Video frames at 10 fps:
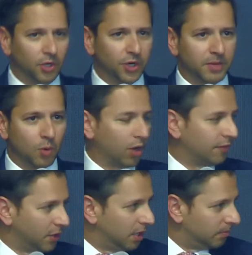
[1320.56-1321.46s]
learning more
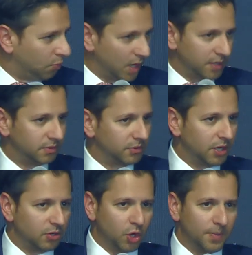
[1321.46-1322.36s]
from what
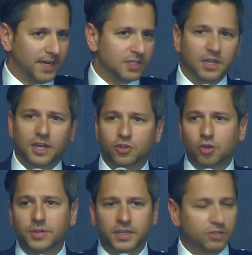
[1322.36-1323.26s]
JoeBen has done at
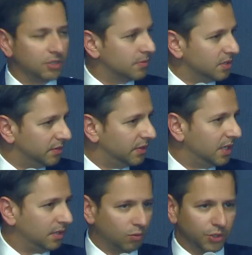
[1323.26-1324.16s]
Joby in terms of
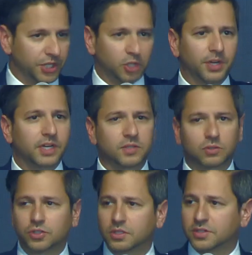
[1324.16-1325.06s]
really creative
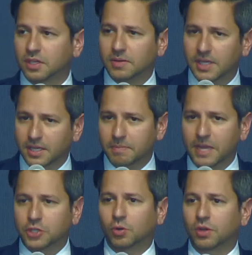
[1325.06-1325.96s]
solutions to
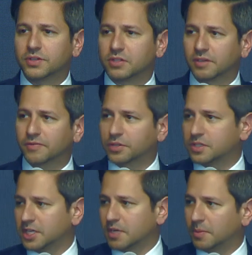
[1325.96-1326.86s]
make sure this is a fully
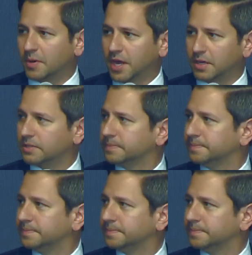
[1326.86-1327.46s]
sustainable product.